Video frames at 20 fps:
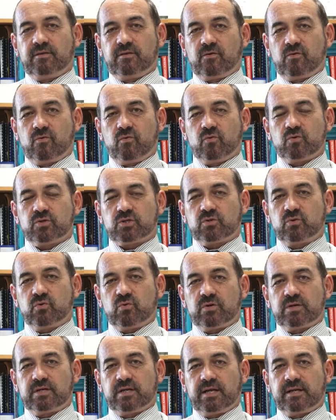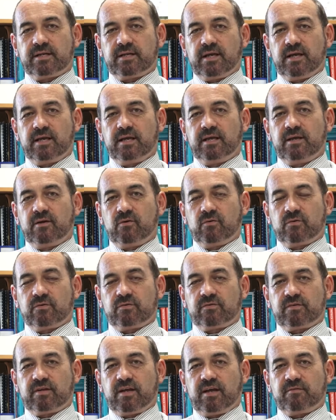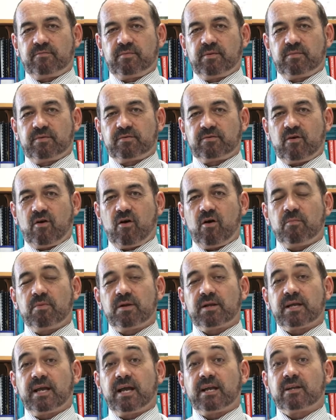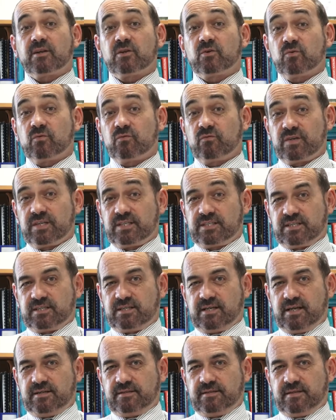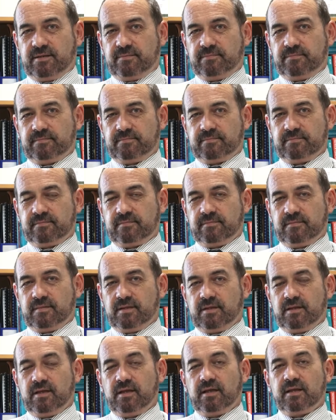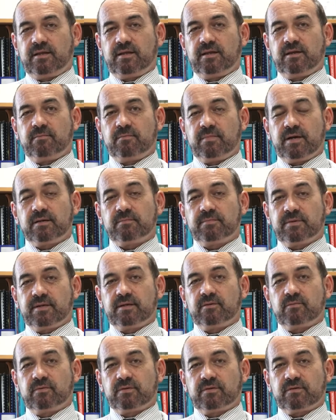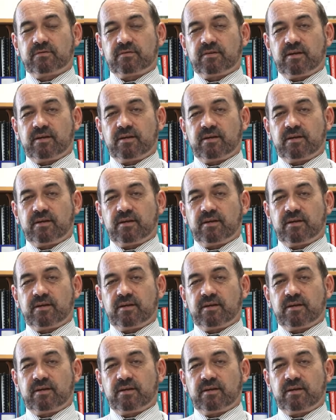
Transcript: The course coordinator or the staff member is obligated to investigate that. Now, it may be when the